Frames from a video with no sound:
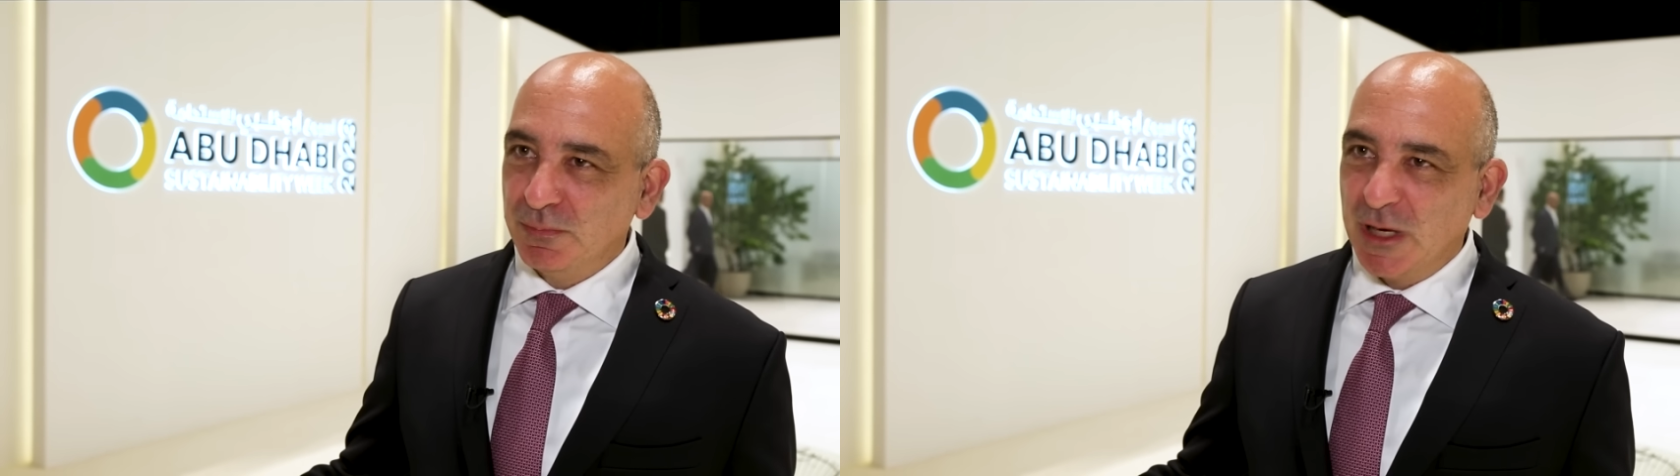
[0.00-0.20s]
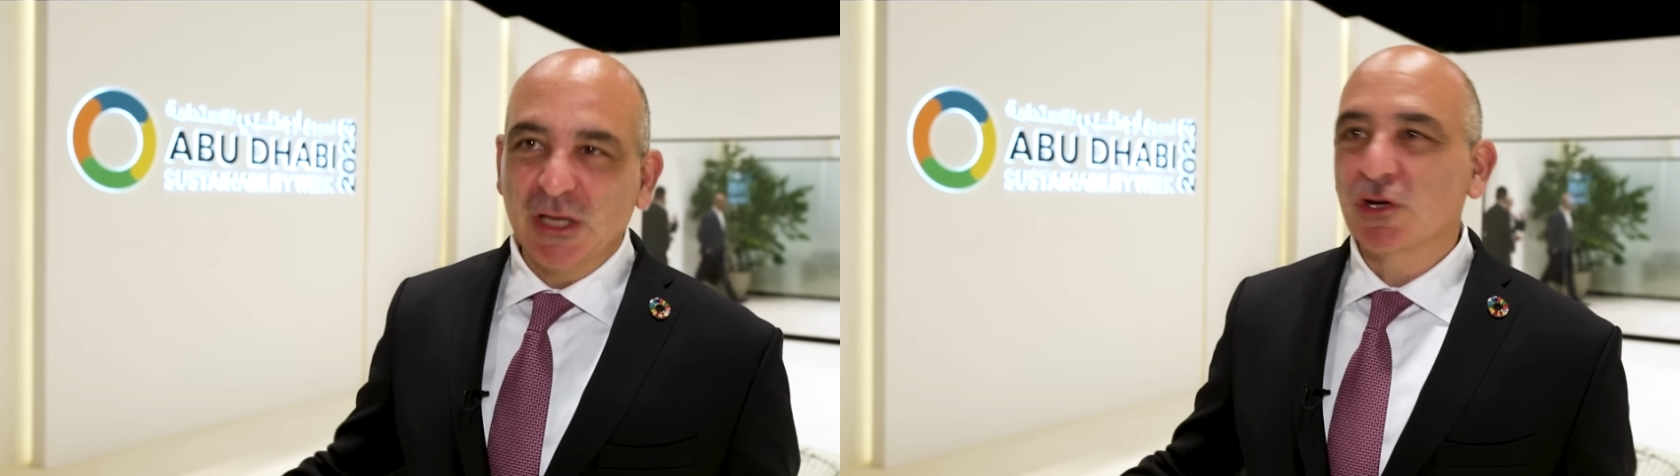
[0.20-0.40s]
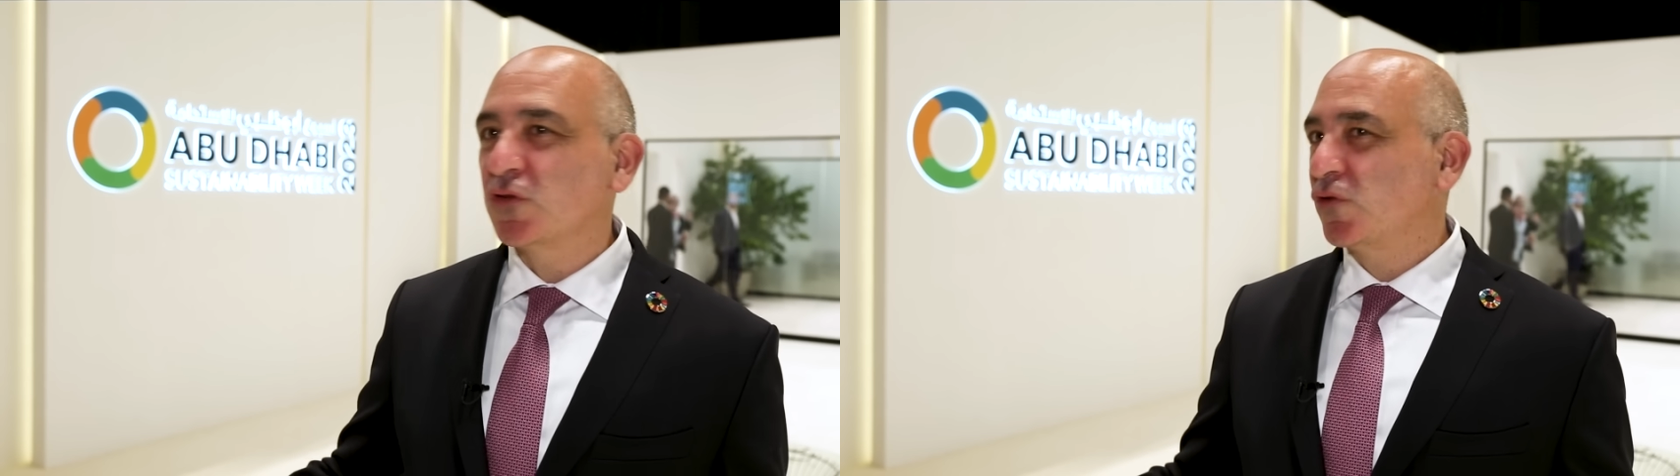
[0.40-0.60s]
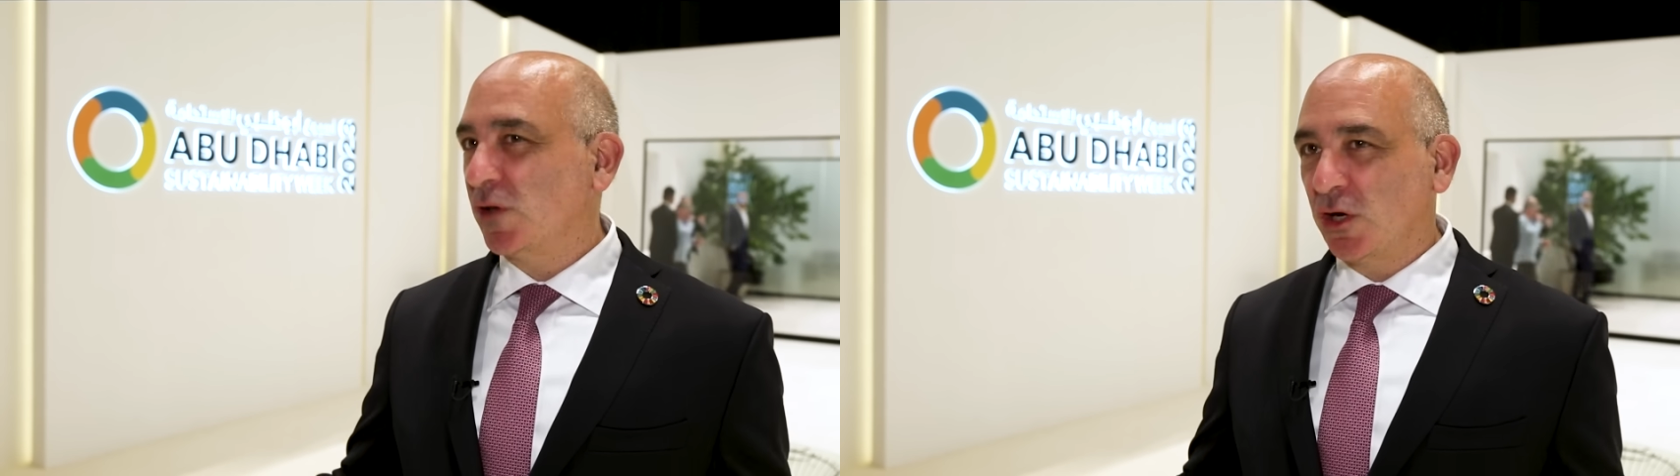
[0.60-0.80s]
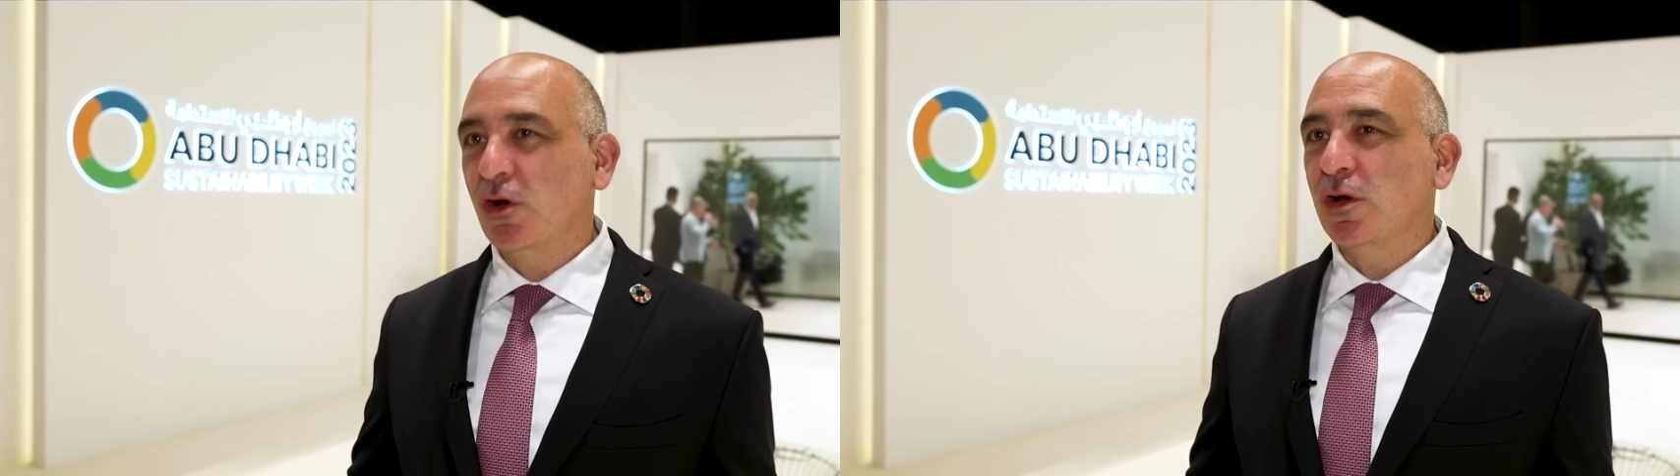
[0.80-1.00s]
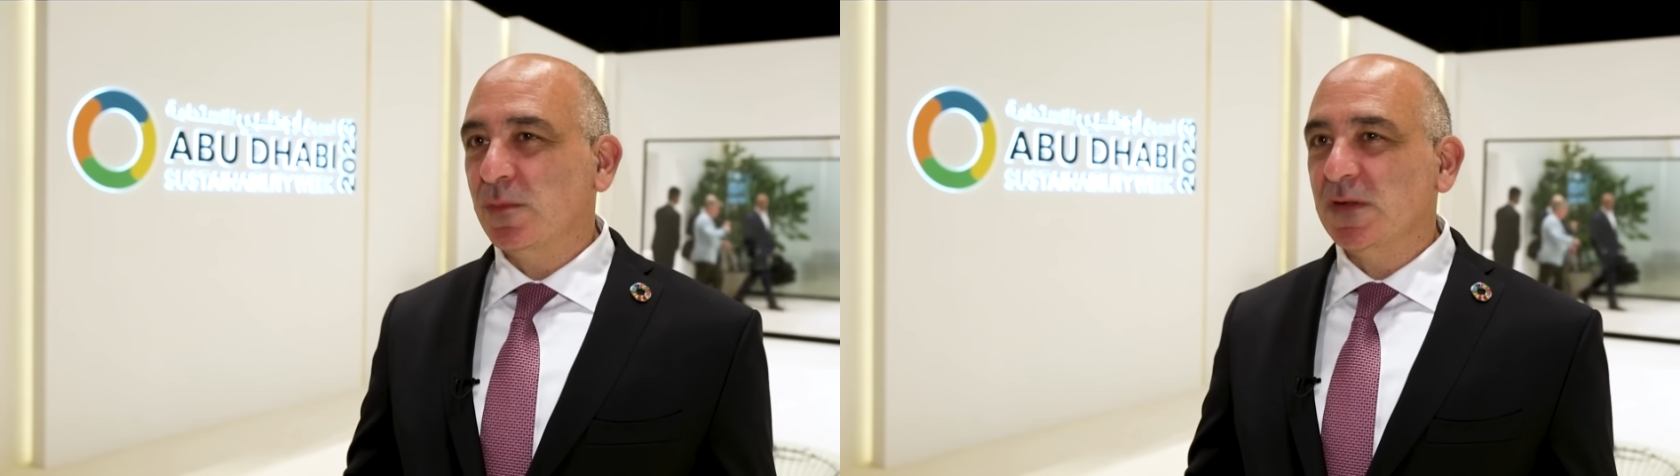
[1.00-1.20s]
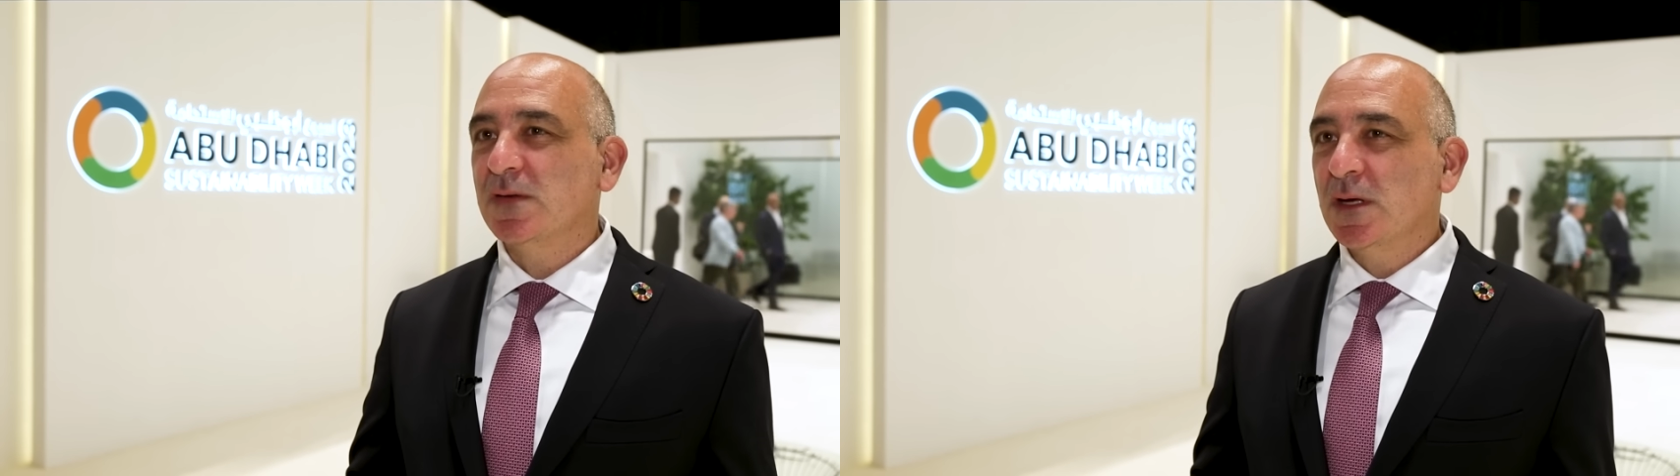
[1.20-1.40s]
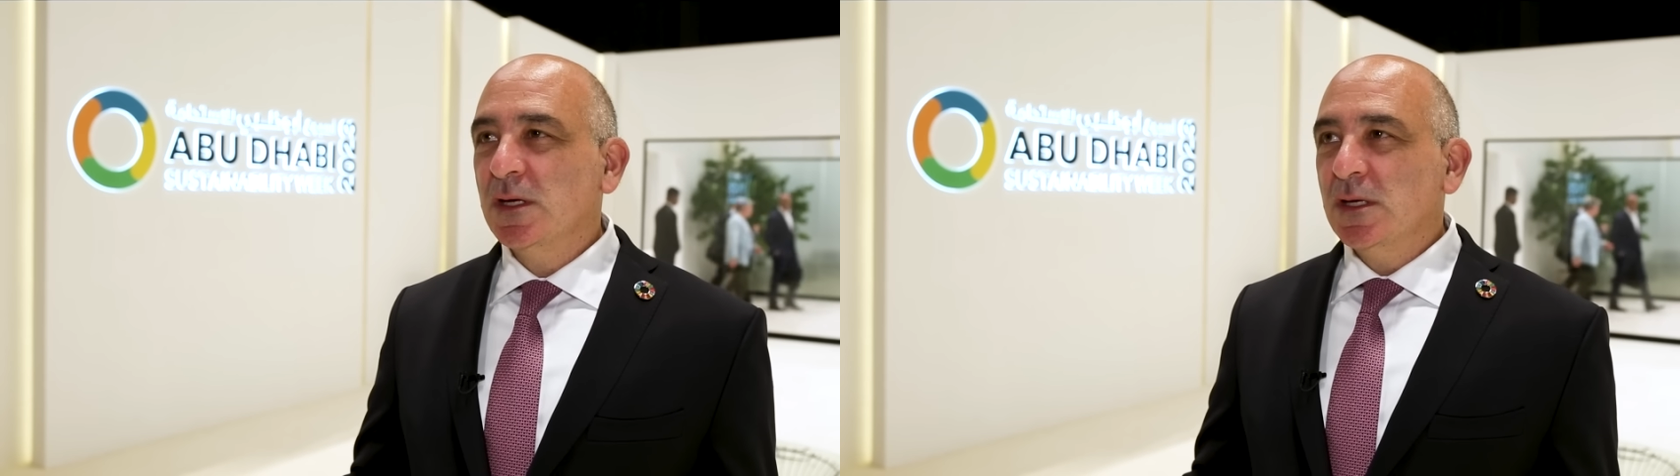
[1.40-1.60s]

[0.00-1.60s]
big industrial economies.